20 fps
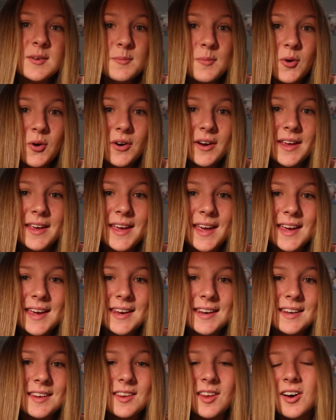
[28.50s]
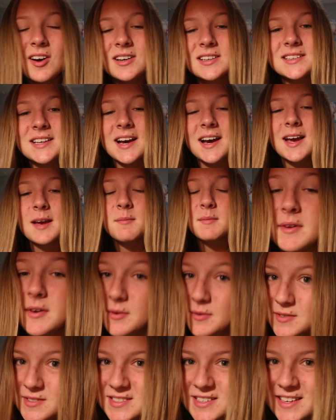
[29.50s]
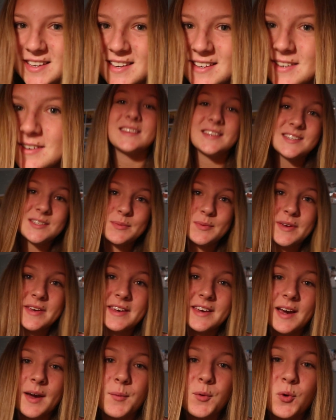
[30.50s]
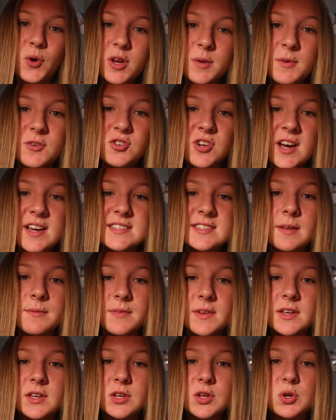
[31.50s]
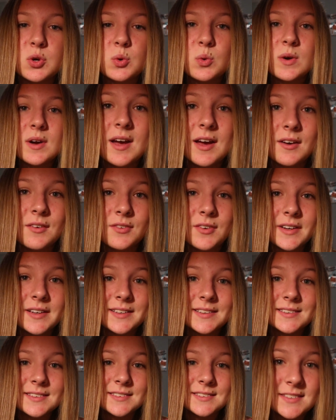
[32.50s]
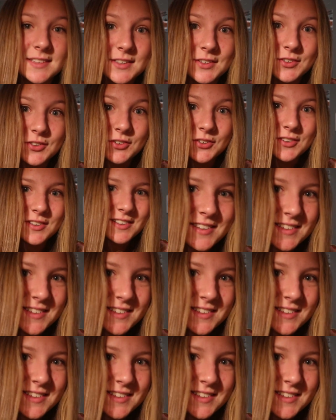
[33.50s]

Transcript: good morning and long time no see. This week I'm going to be trying something new every single